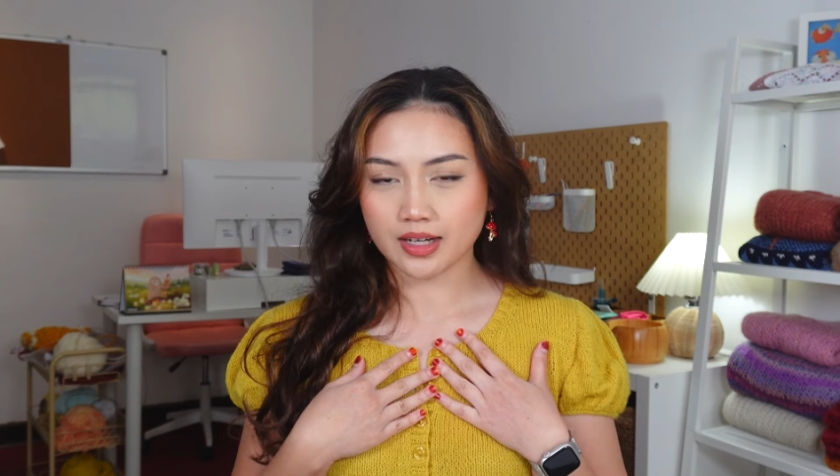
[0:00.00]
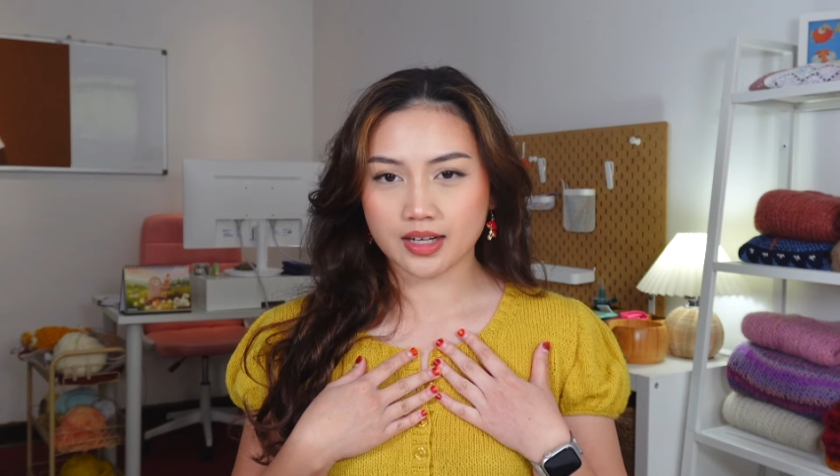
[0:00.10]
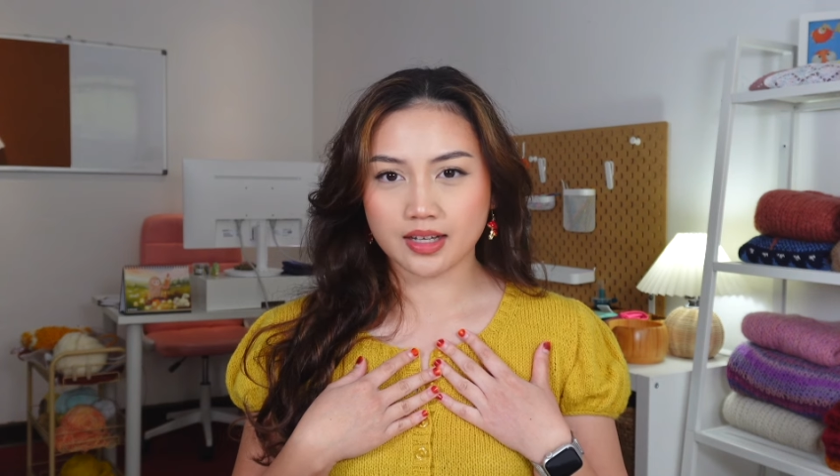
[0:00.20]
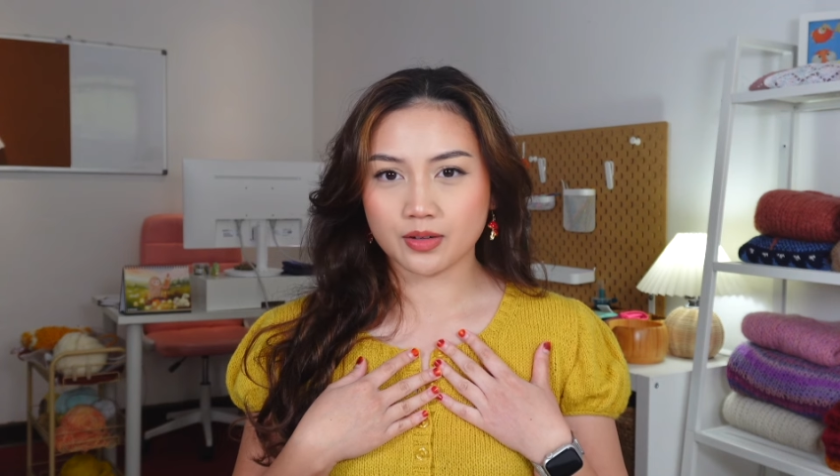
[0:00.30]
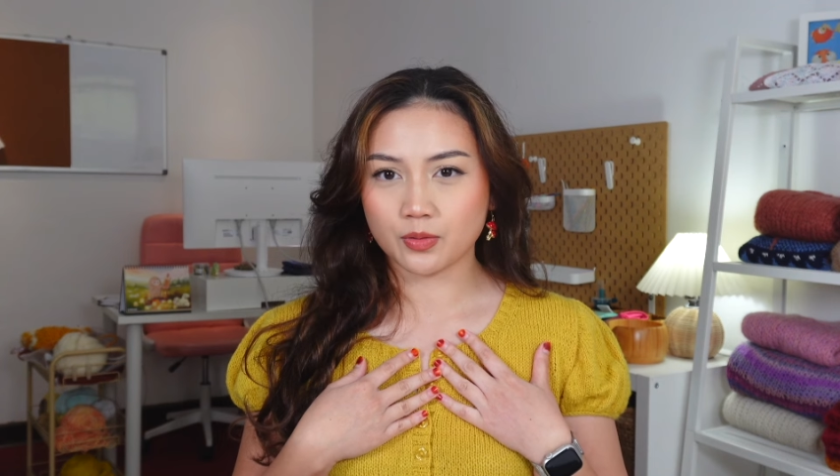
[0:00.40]

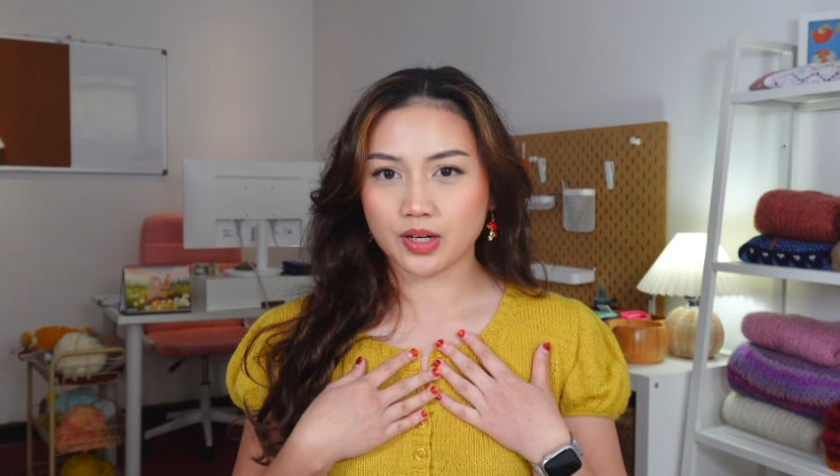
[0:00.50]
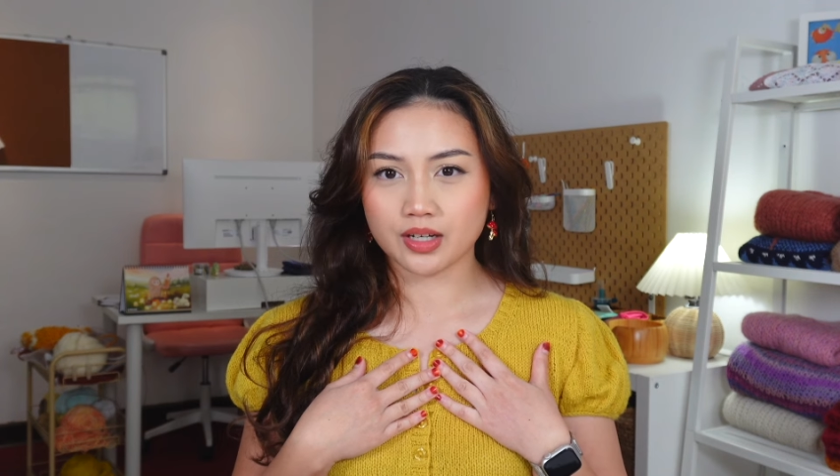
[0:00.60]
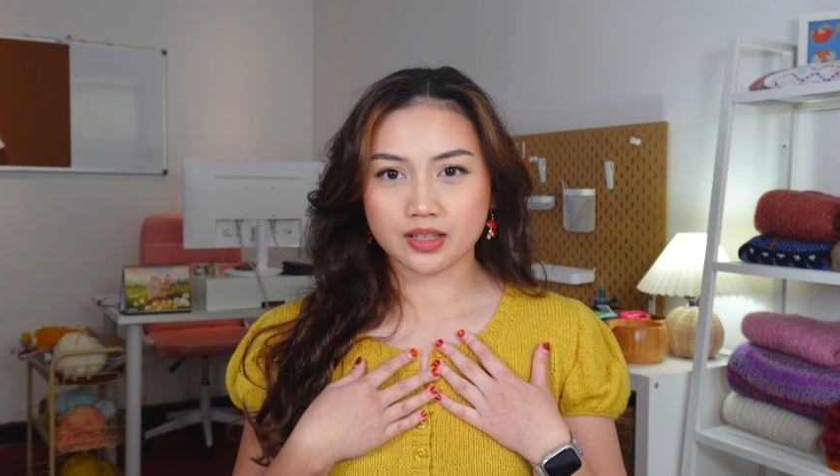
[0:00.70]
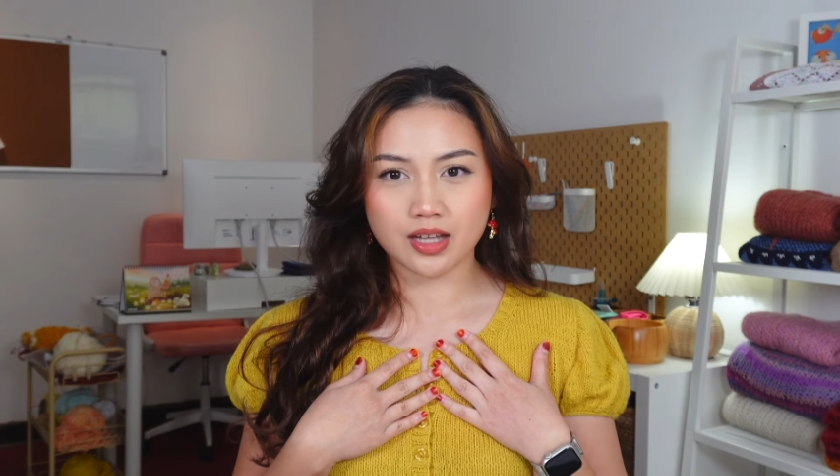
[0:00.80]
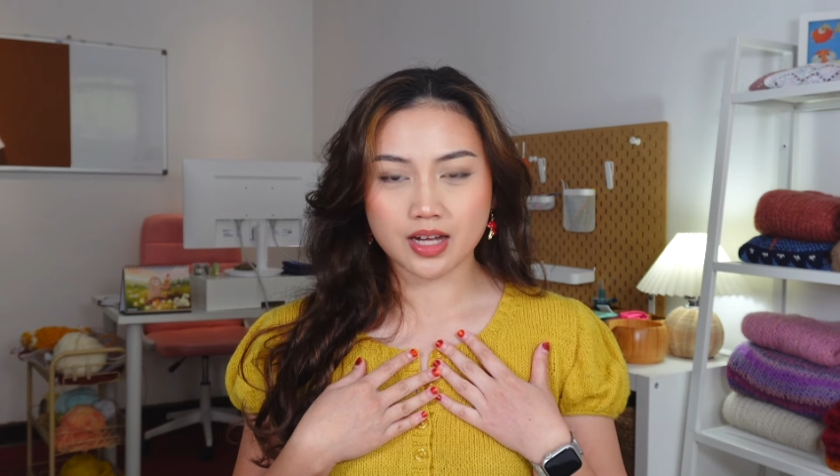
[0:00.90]
I wear
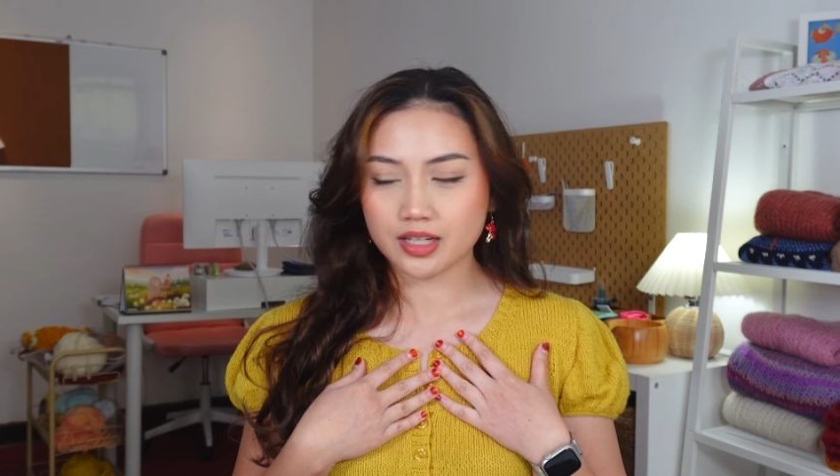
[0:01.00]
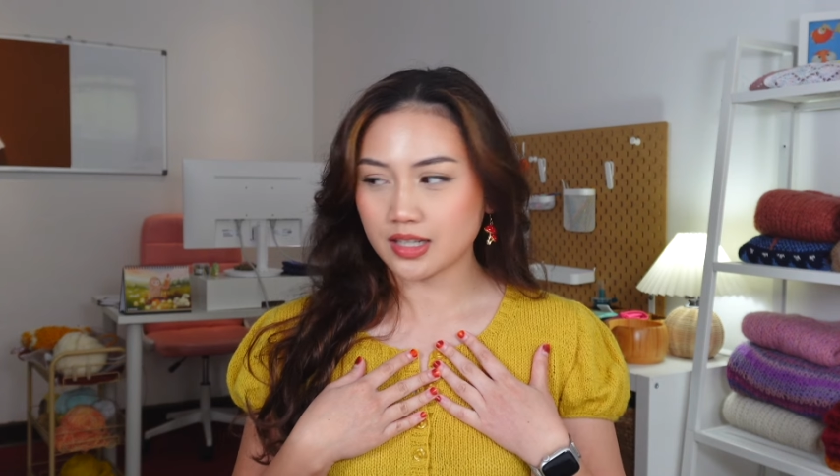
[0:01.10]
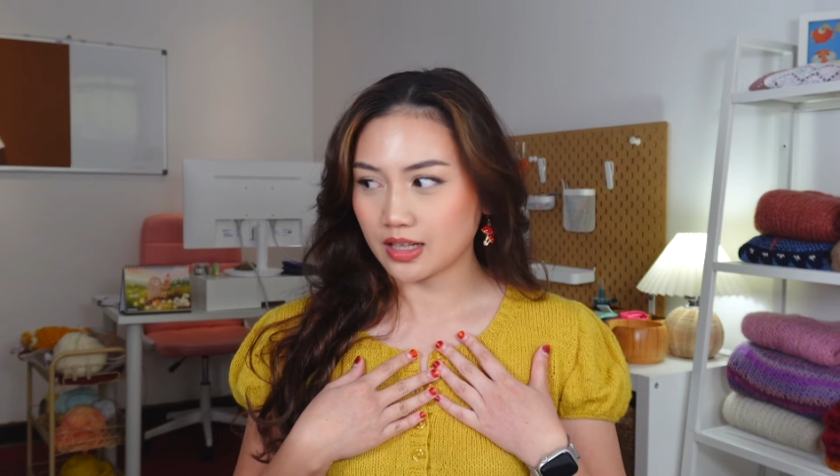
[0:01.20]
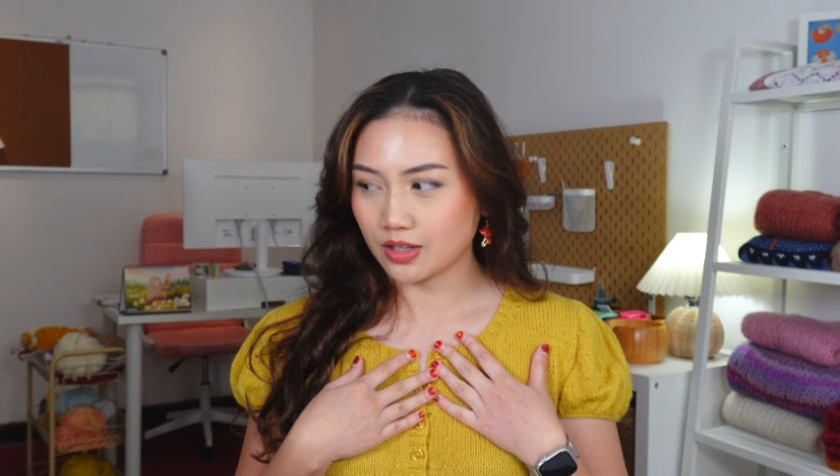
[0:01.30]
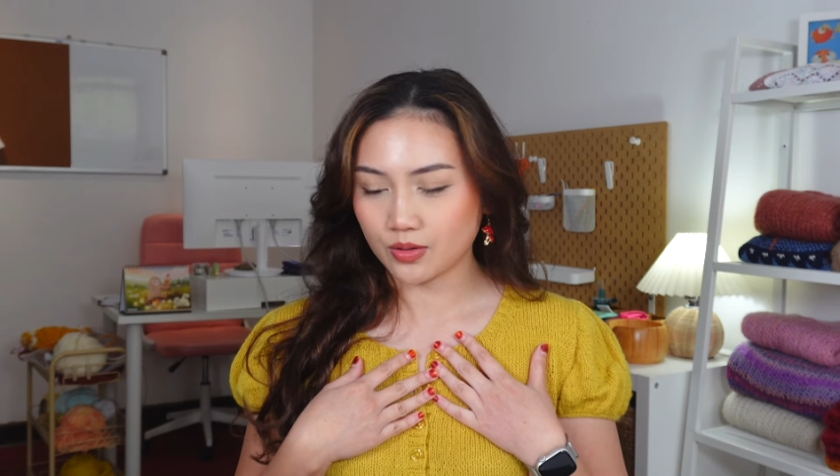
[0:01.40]
a lot of
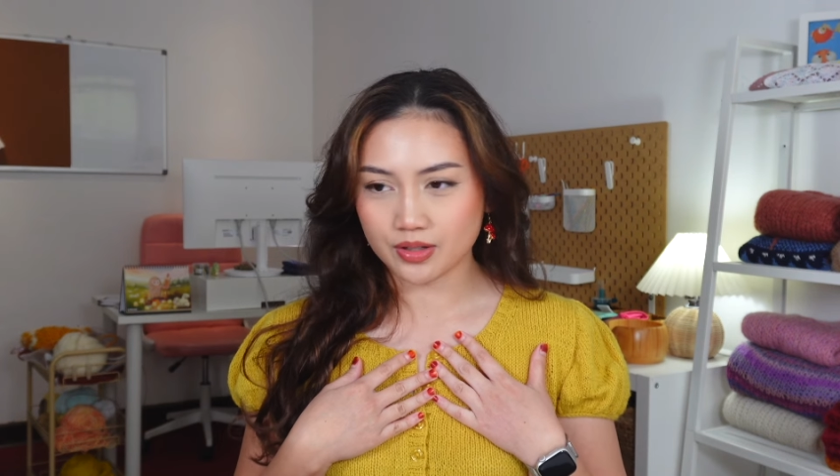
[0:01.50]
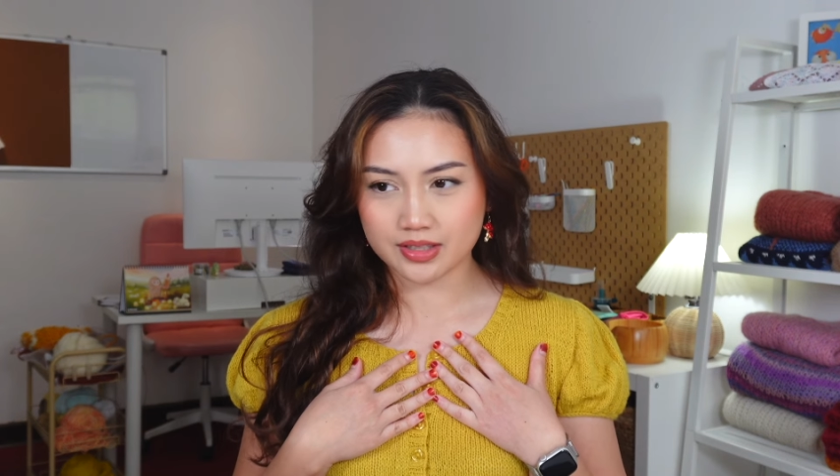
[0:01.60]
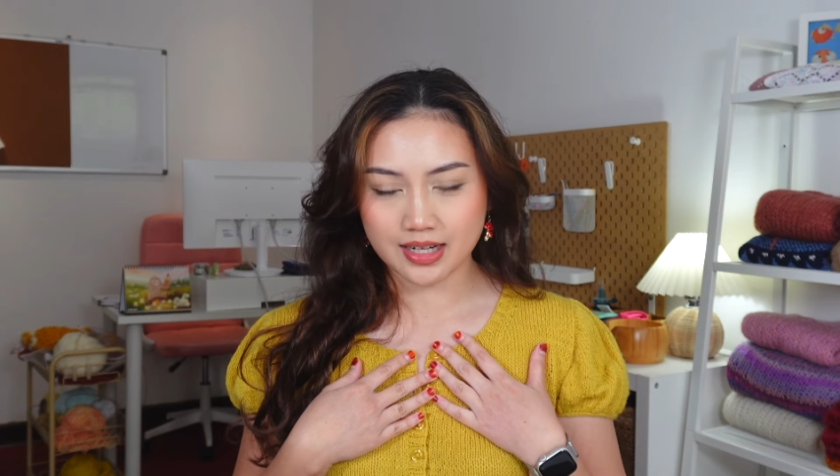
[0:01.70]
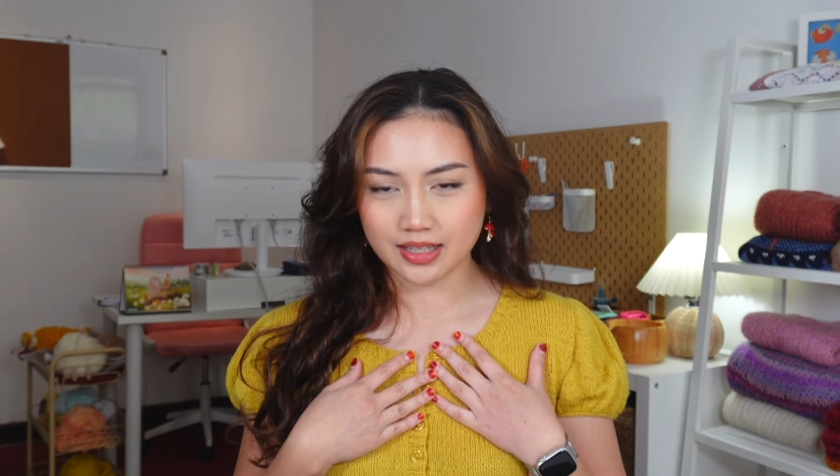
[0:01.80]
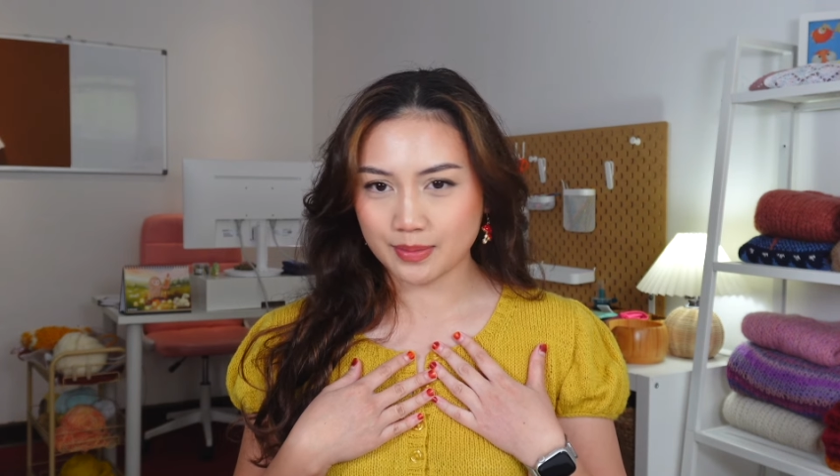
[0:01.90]
yellow on a
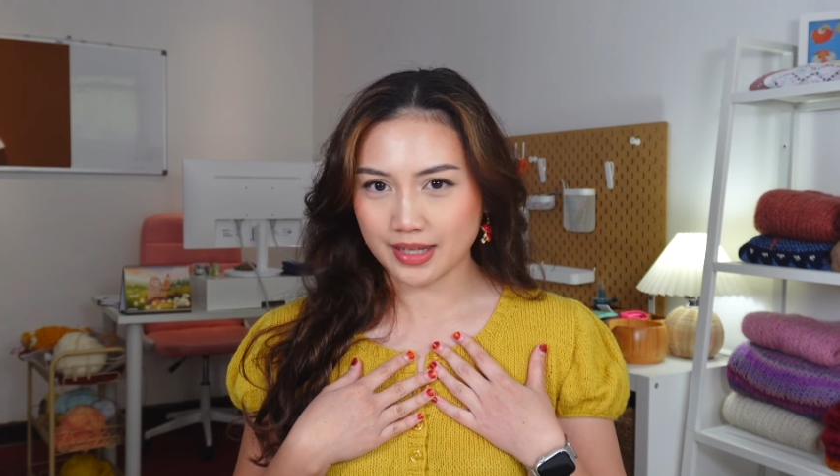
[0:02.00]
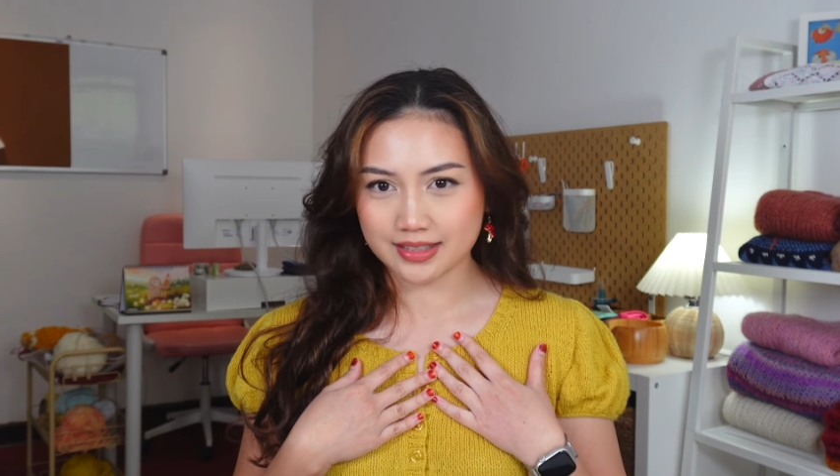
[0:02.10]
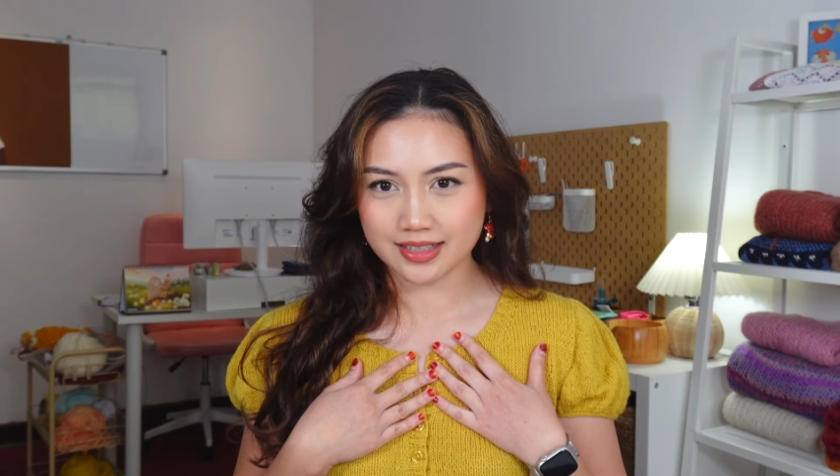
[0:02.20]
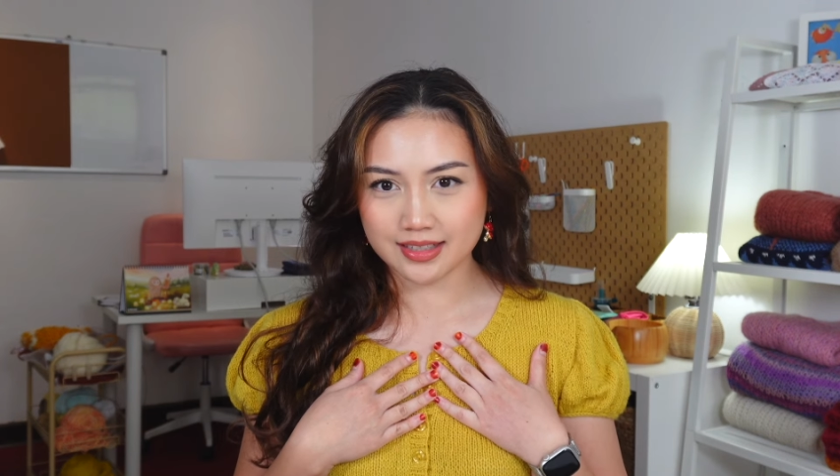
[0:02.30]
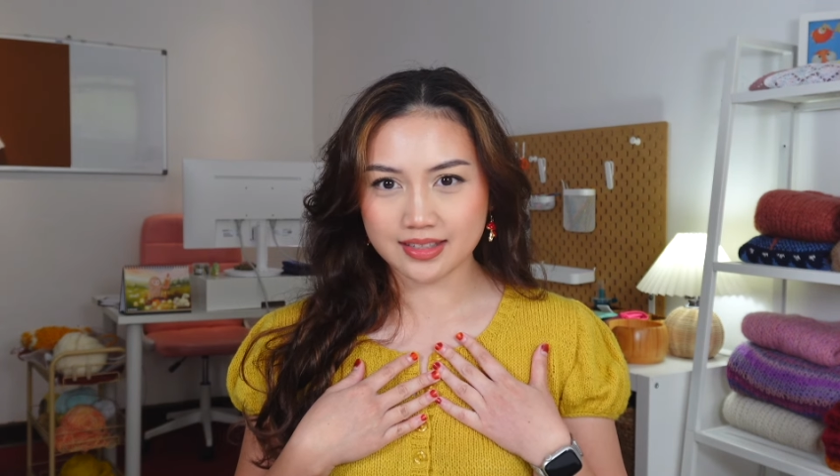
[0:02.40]
daily
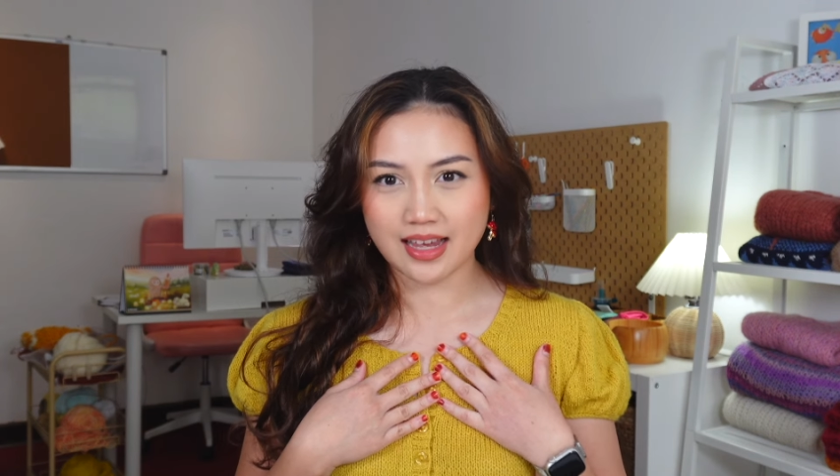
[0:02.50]
basis,